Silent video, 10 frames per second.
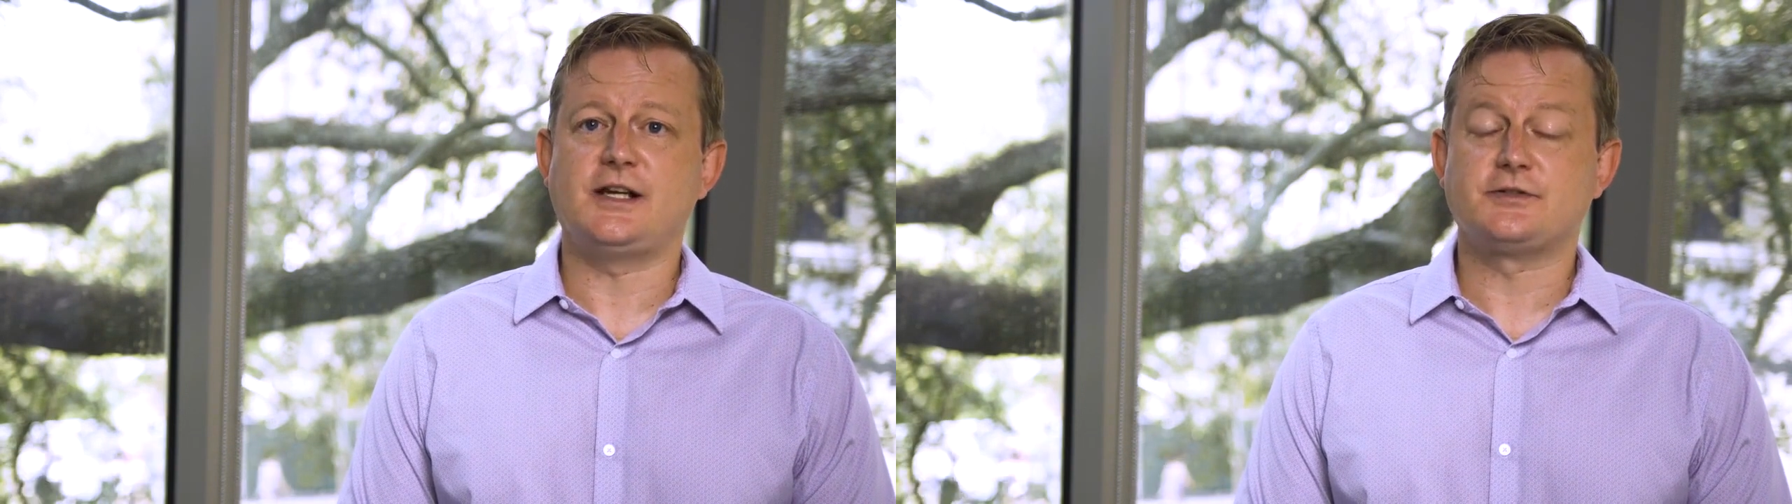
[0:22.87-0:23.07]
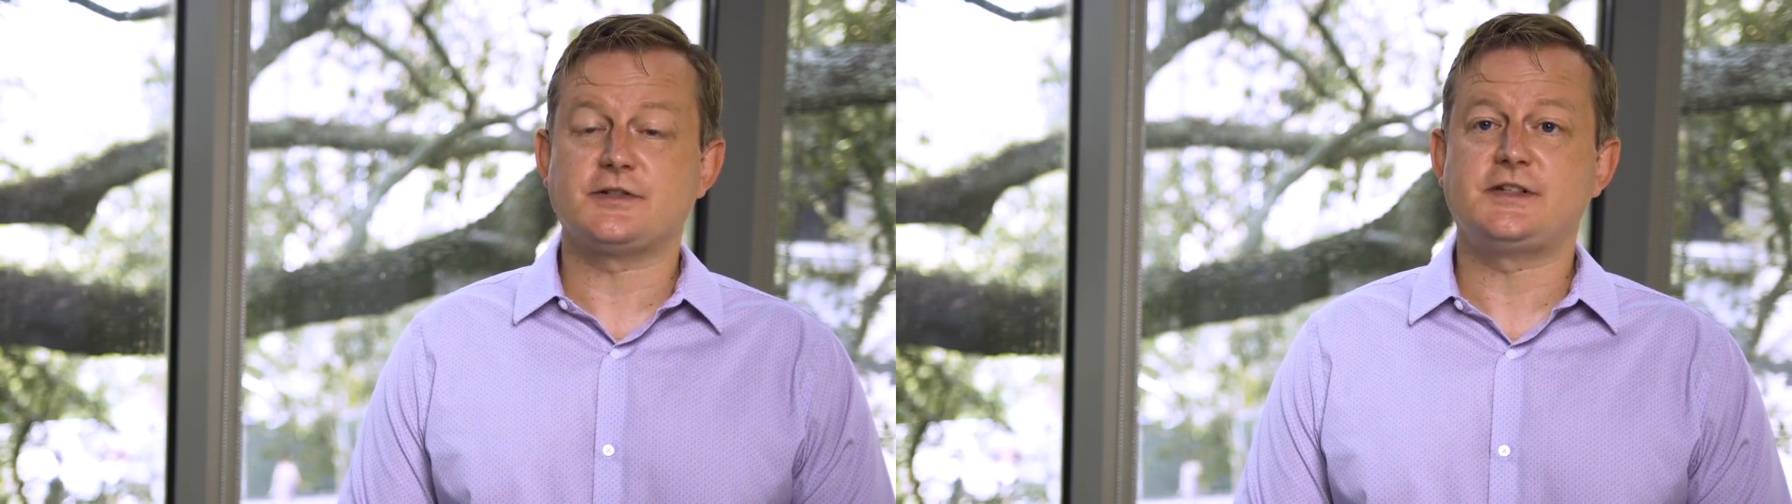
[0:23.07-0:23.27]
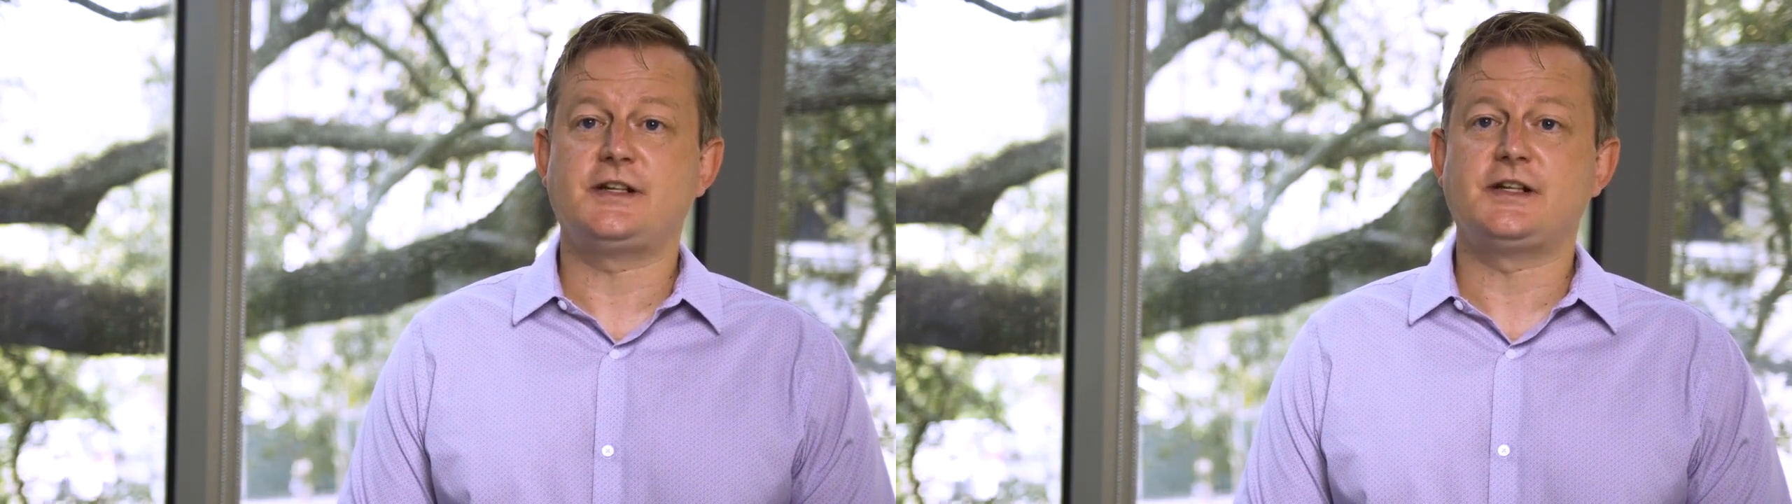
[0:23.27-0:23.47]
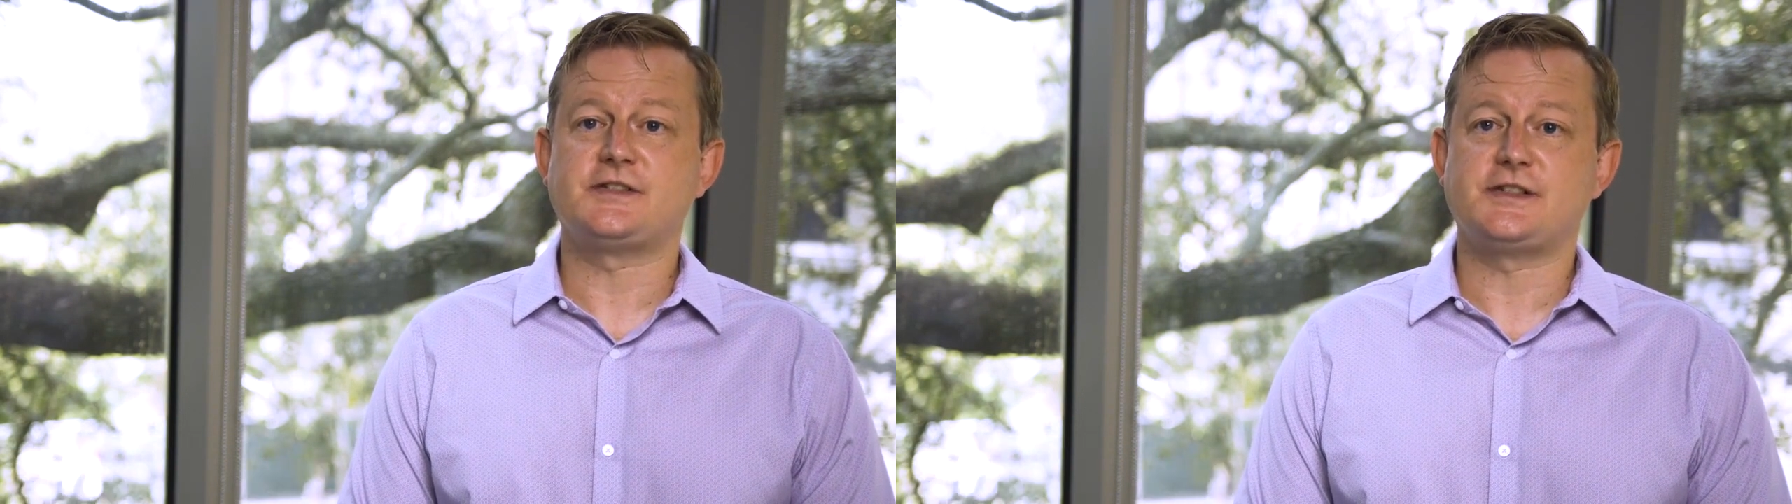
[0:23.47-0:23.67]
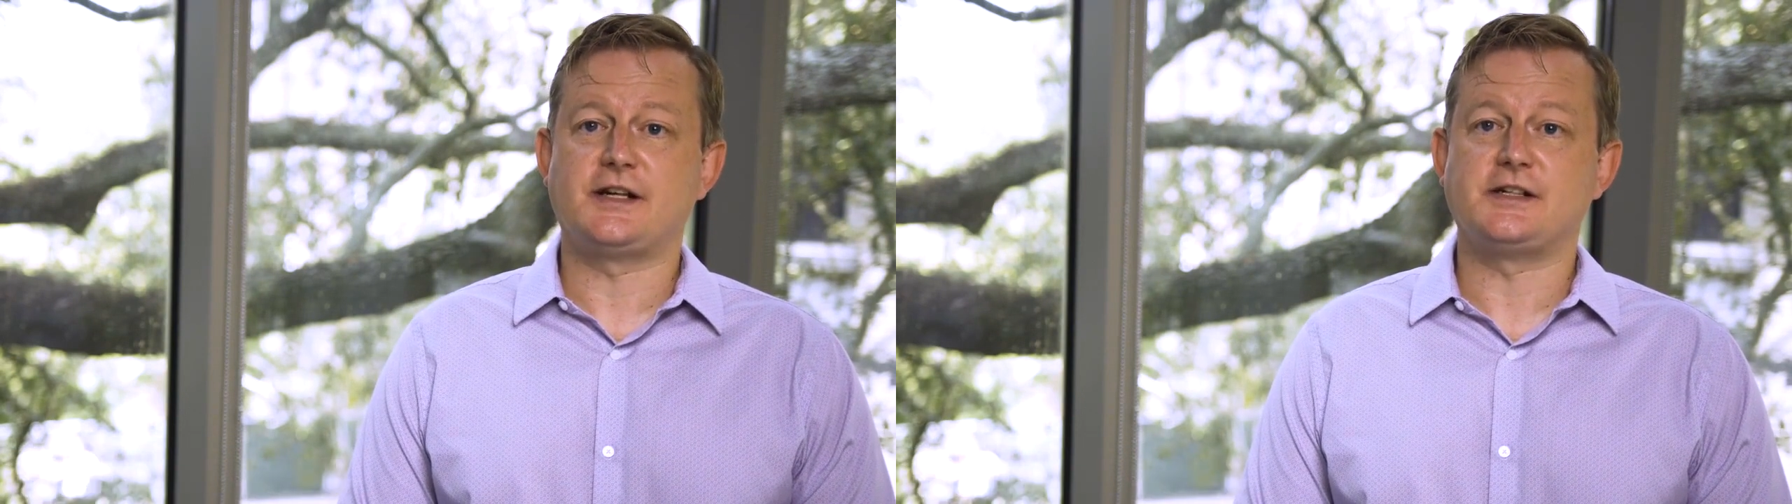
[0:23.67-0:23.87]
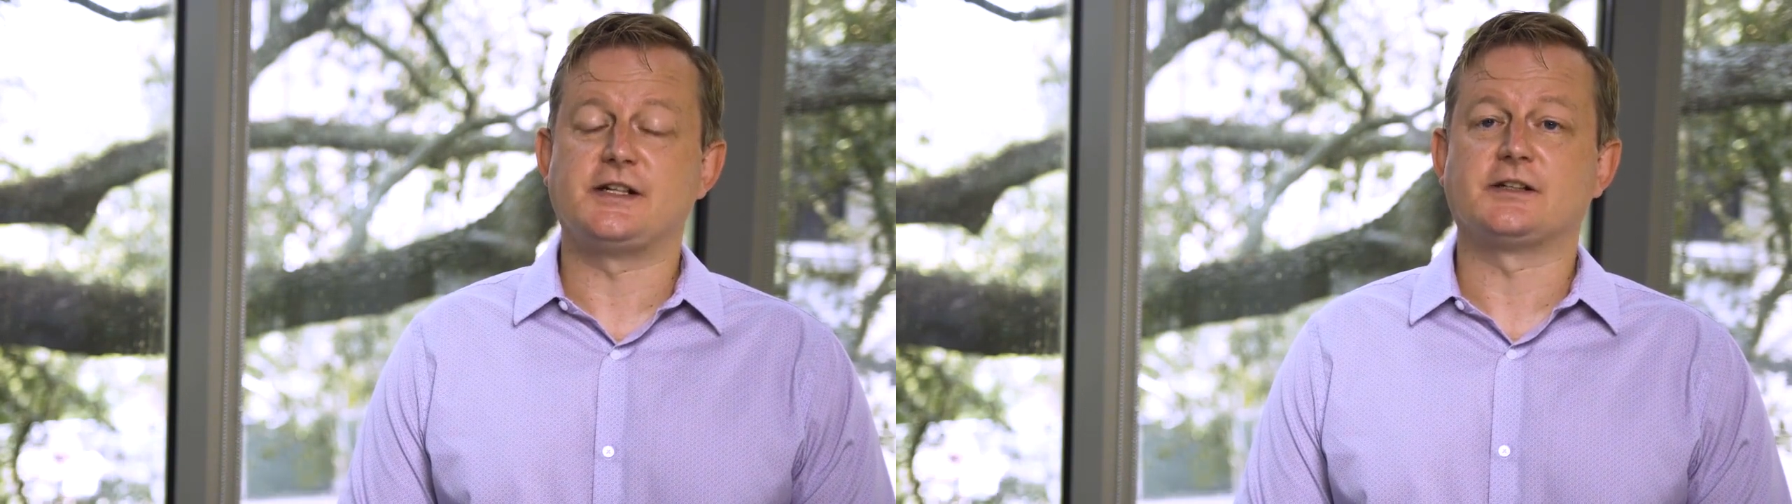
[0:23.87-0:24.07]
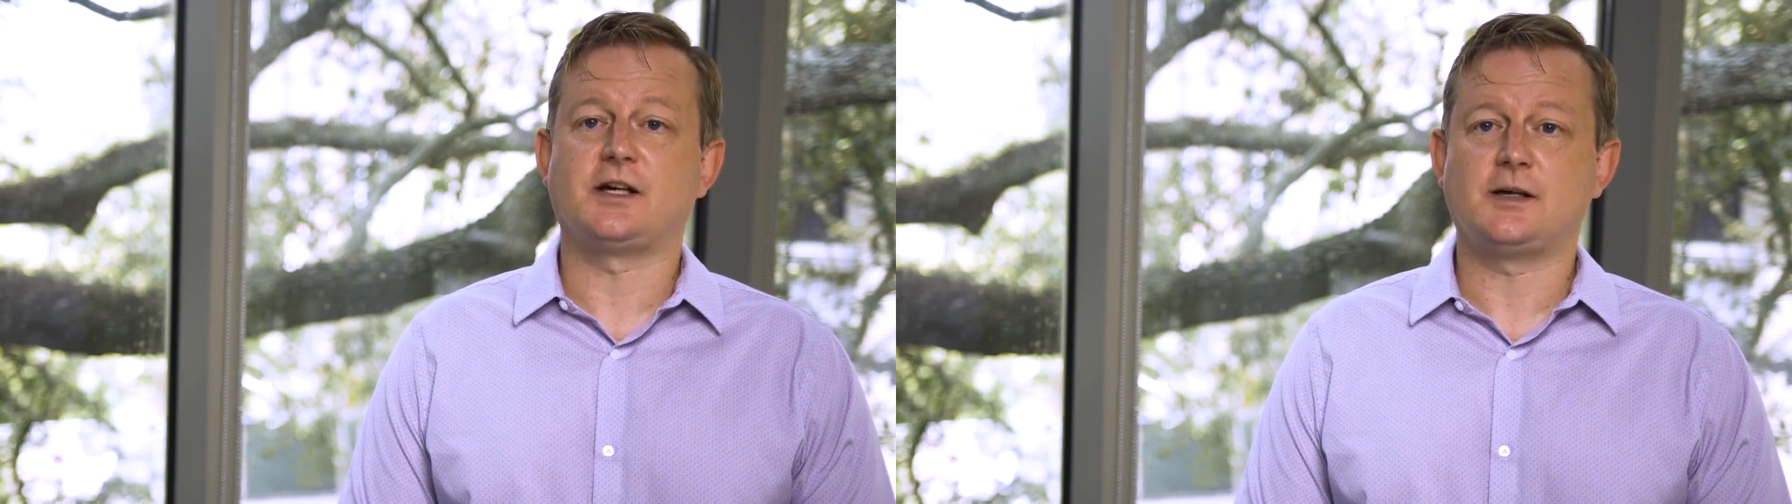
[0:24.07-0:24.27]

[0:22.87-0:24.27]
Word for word: interested in studying